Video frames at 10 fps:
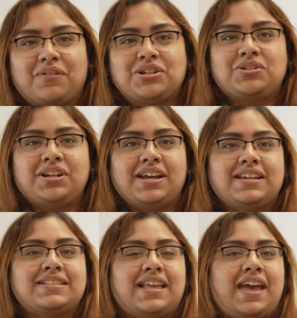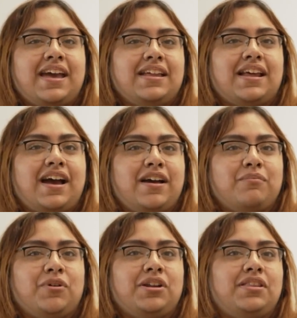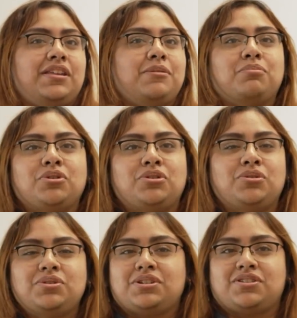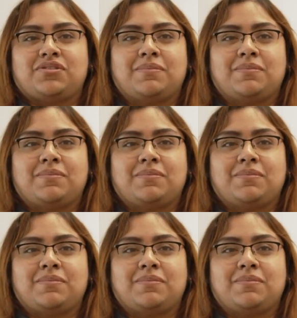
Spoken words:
Rodriguez, and I'm one of the producers for